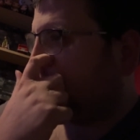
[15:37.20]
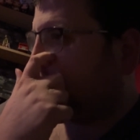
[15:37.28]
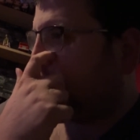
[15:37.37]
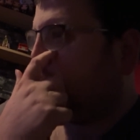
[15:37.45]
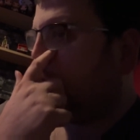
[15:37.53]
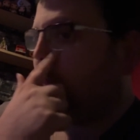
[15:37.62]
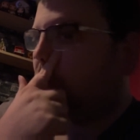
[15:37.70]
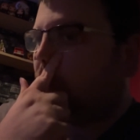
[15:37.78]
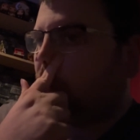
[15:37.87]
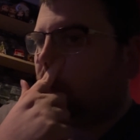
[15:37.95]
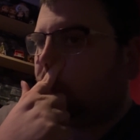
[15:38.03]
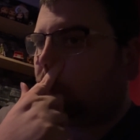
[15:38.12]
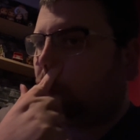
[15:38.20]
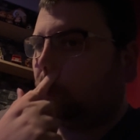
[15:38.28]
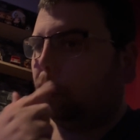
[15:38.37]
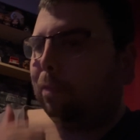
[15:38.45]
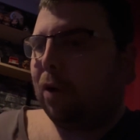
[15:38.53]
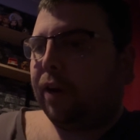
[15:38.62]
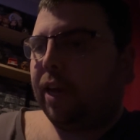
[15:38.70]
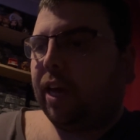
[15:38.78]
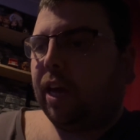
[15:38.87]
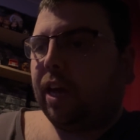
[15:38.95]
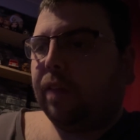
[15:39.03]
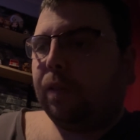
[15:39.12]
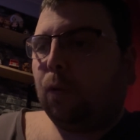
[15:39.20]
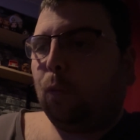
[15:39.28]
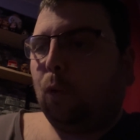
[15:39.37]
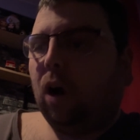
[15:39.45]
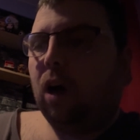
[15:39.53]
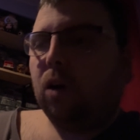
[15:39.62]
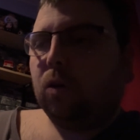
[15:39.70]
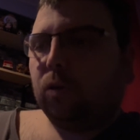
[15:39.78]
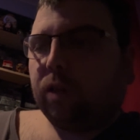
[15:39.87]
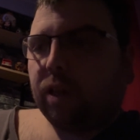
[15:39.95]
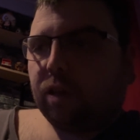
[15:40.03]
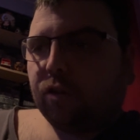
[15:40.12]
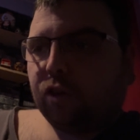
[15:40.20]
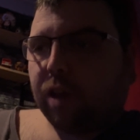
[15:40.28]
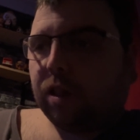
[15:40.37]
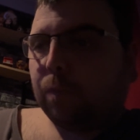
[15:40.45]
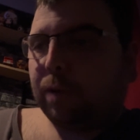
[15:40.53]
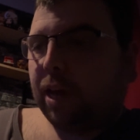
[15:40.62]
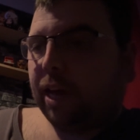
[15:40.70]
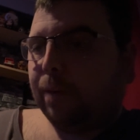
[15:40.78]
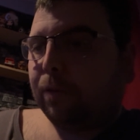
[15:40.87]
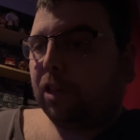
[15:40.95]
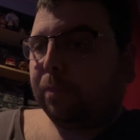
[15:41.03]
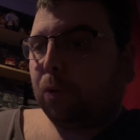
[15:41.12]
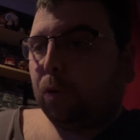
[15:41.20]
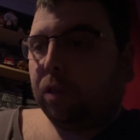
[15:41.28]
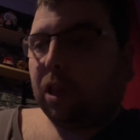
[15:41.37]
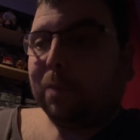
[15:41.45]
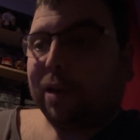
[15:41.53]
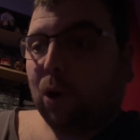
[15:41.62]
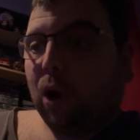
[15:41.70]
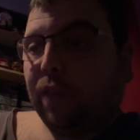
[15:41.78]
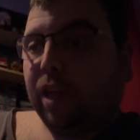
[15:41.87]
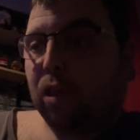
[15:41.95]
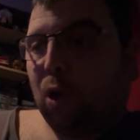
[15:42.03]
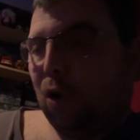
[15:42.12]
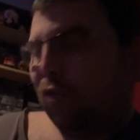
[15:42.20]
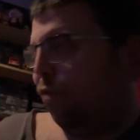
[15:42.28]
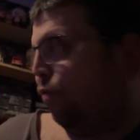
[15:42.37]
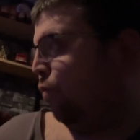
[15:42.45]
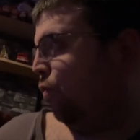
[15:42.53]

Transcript: it would cost all the money in the world just to be able to pull something like this off.